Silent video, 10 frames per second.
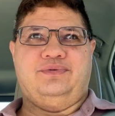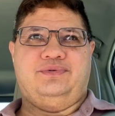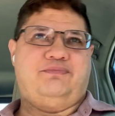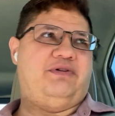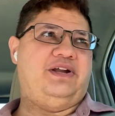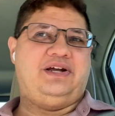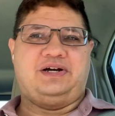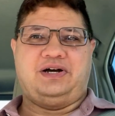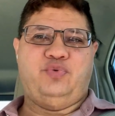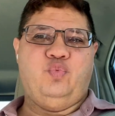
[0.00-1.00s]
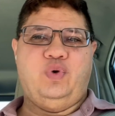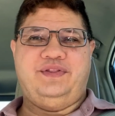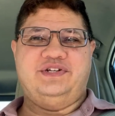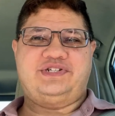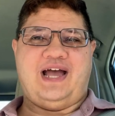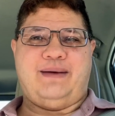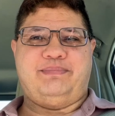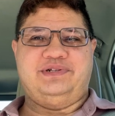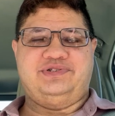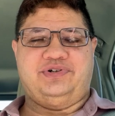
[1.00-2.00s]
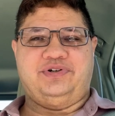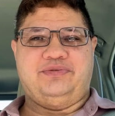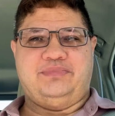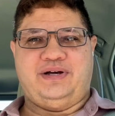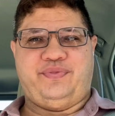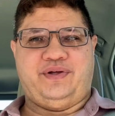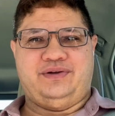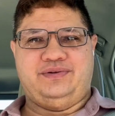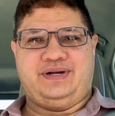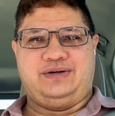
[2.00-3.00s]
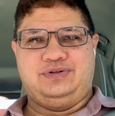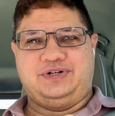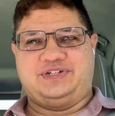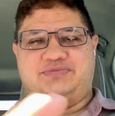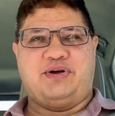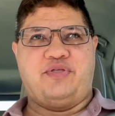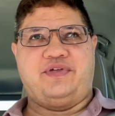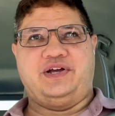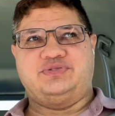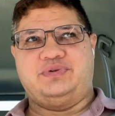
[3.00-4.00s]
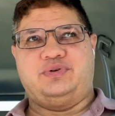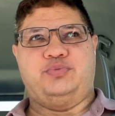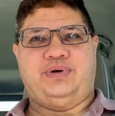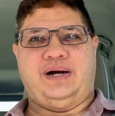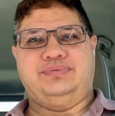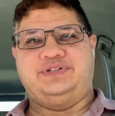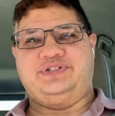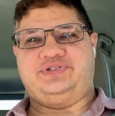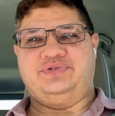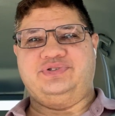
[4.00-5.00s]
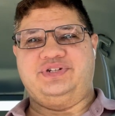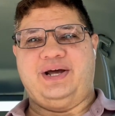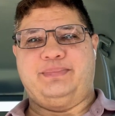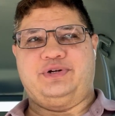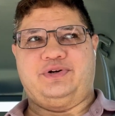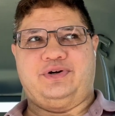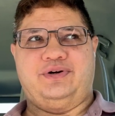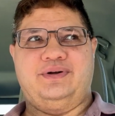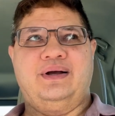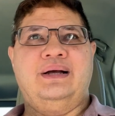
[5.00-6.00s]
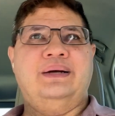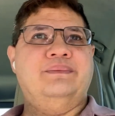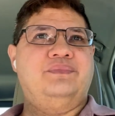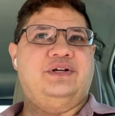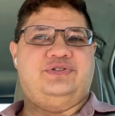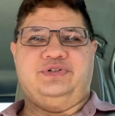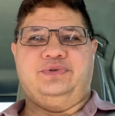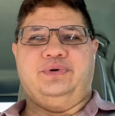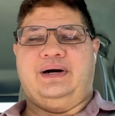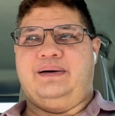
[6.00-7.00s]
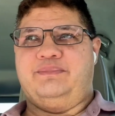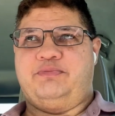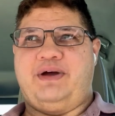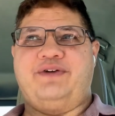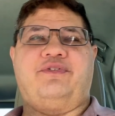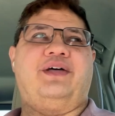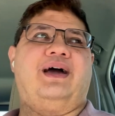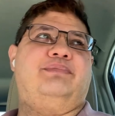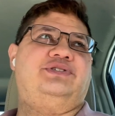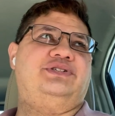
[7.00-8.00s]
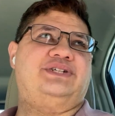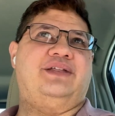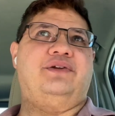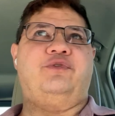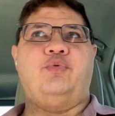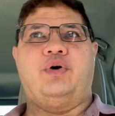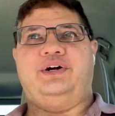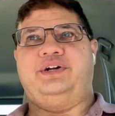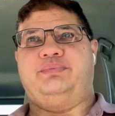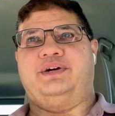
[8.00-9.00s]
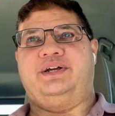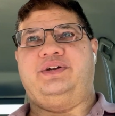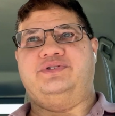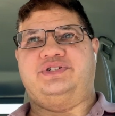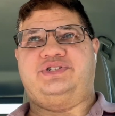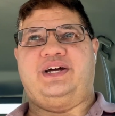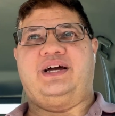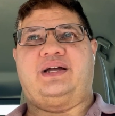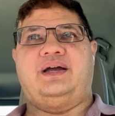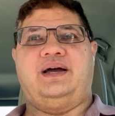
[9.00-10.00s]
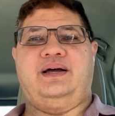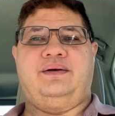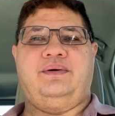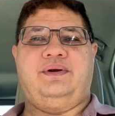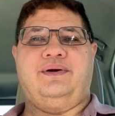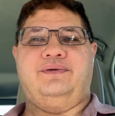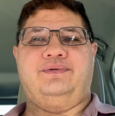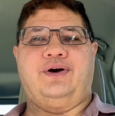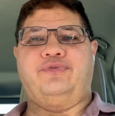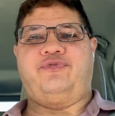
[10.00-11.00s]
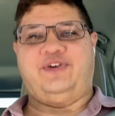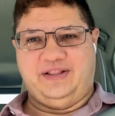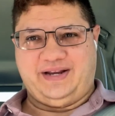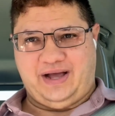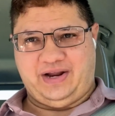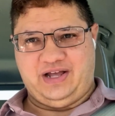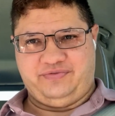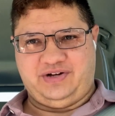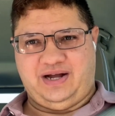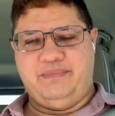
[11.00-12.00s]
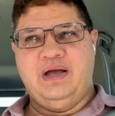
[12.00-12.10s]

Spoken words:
depending on when this happens during the month, I'll look at some other things, but we'll probably just use the debit card to pay for that. But she said that if we wanted to use a check and don't fill it out ahead of time,